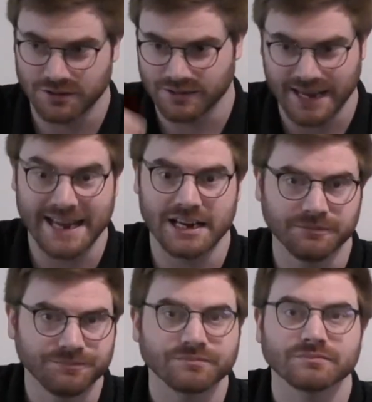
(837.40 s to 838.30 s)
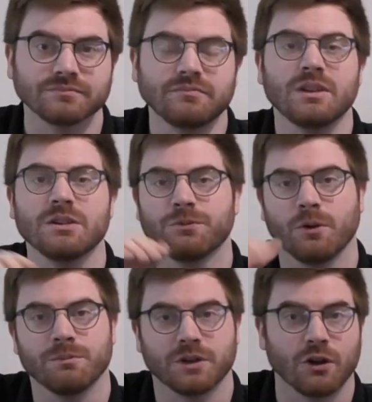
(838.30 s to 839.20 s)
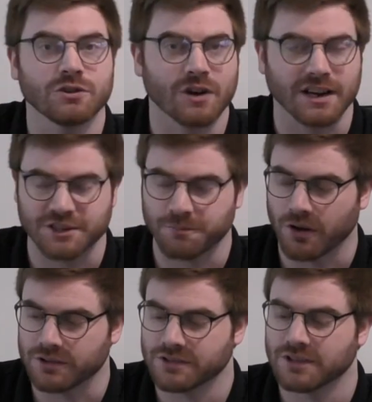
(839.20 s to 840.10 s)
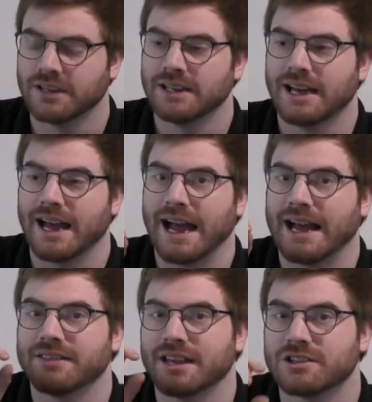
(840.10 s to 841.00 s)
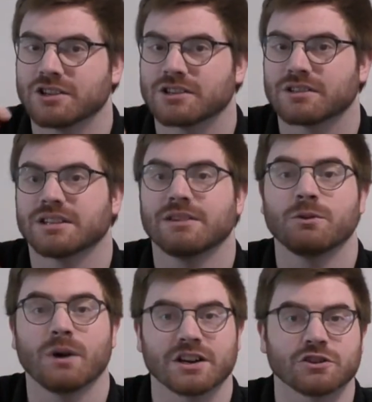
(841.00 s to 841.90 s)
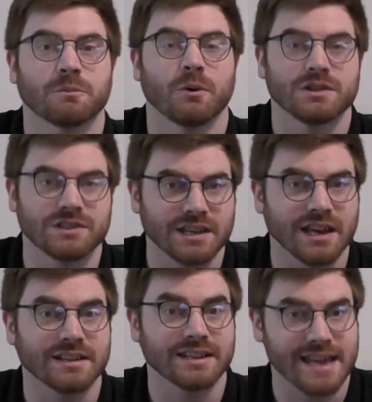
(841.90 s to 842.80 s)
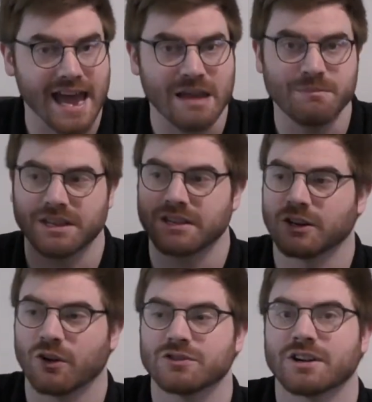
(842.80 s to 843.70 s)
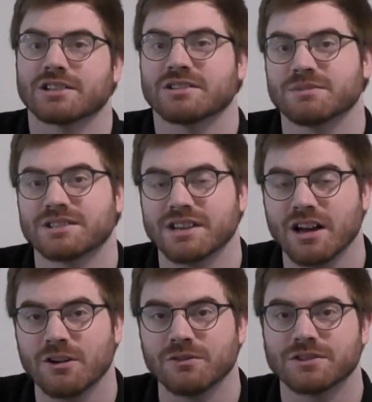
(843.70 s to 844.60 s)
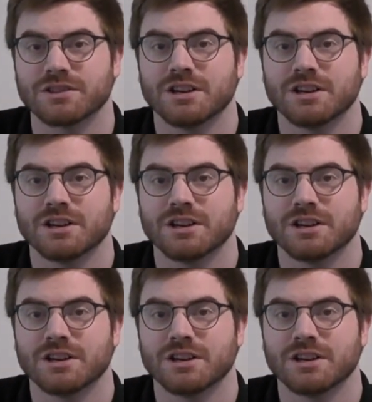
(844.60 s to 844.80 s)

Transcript: gain from the contract spots, and they just give you extra points at the end of the game, but then the contracts themselves